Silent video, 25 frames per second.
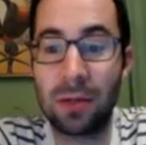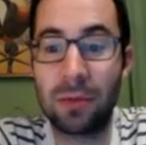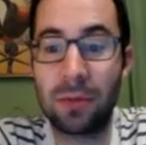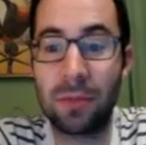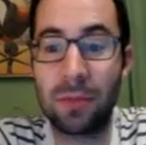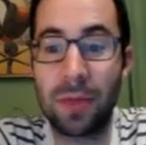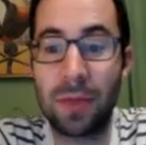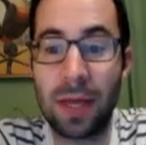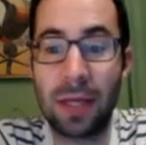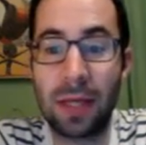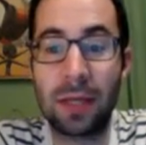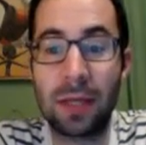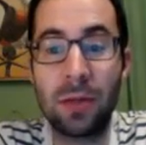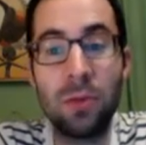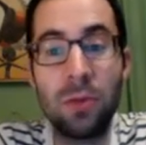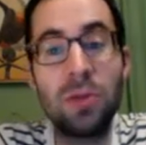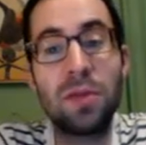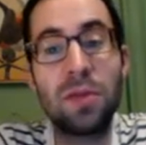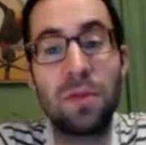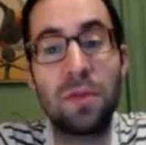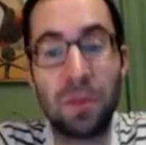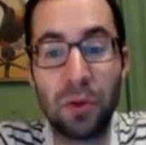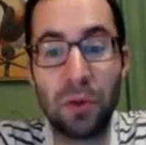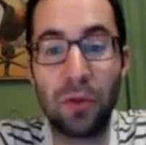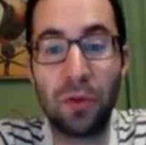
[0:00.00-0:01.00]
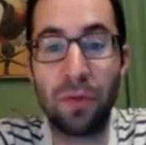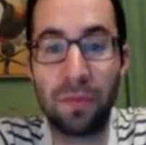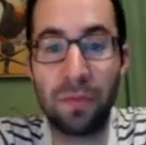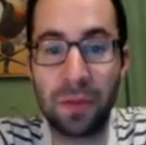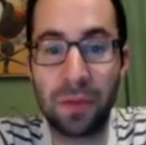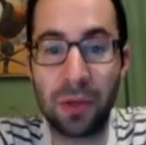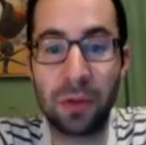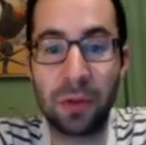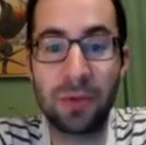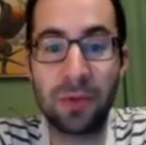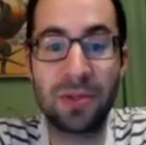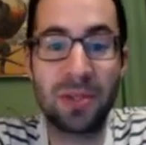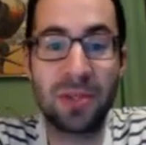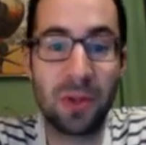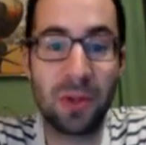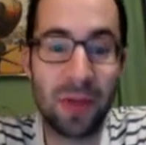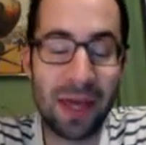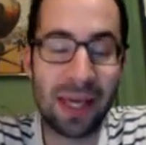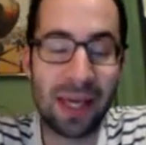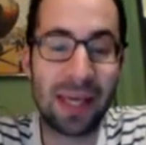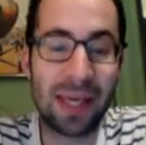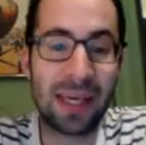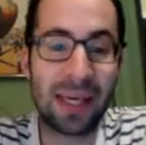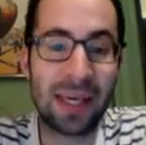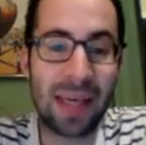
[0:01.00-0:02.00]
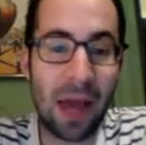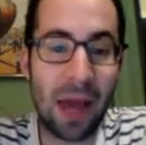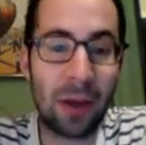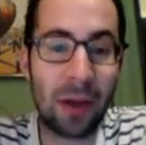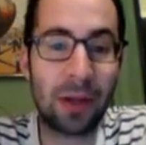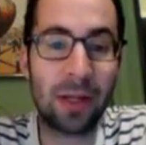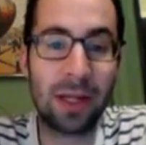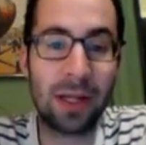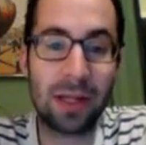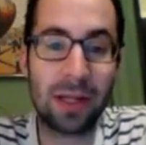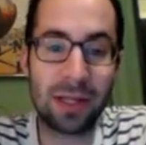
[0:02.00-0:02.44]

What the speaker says: They use field of view so they can calculate